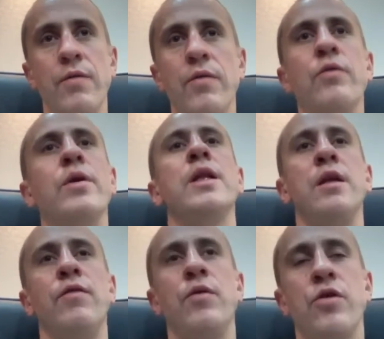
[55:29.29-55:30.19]
if you really
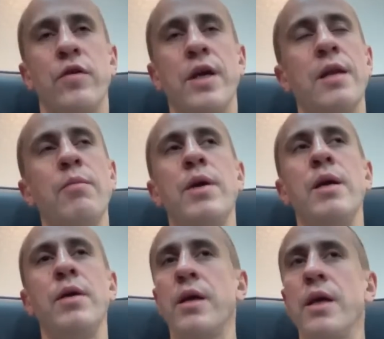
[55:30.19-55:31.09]
need futures, and
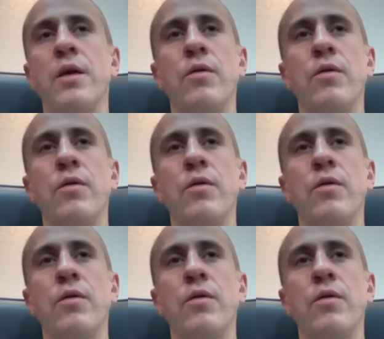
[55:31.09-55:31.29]
maybe they